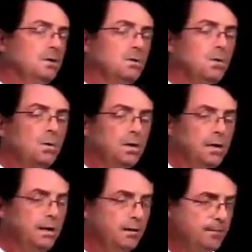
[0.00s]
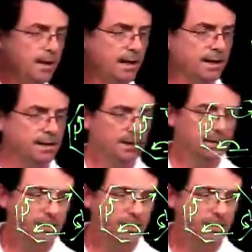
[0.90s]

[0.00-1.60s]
nor aromatic,